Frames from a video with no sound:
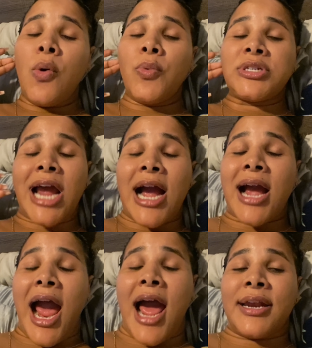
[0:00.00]
which I
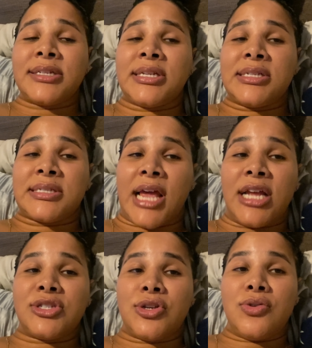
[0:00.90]
can honestly
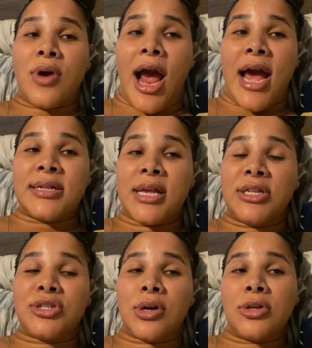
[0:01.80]
say to you guys,
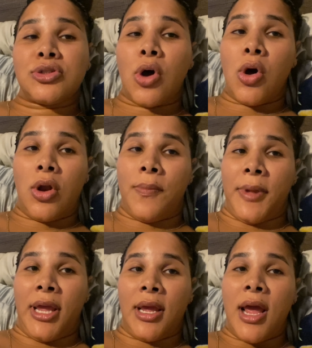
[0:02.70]
it took a toll on
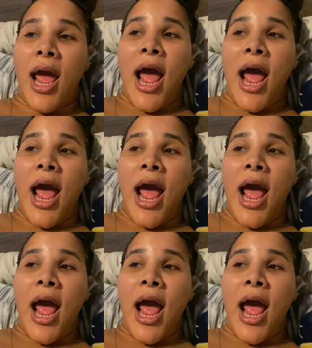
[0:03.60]
me.